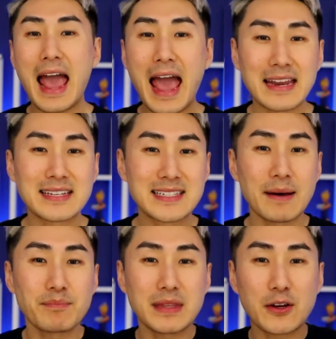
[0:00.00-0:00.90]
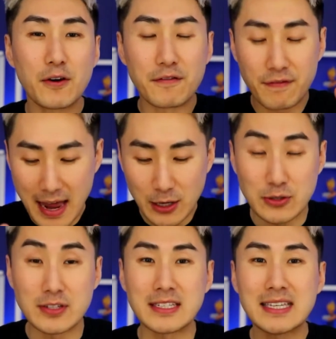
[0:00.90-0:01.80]
and something of value
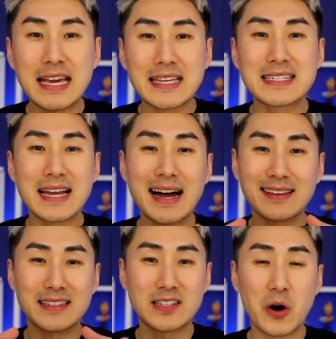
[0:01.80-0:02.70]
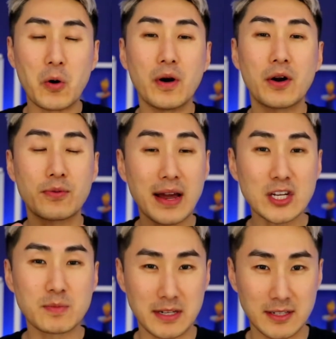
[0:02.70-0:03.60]
to kickstart this whole
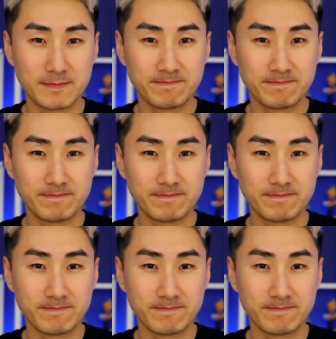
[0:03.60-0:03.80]
arrangement.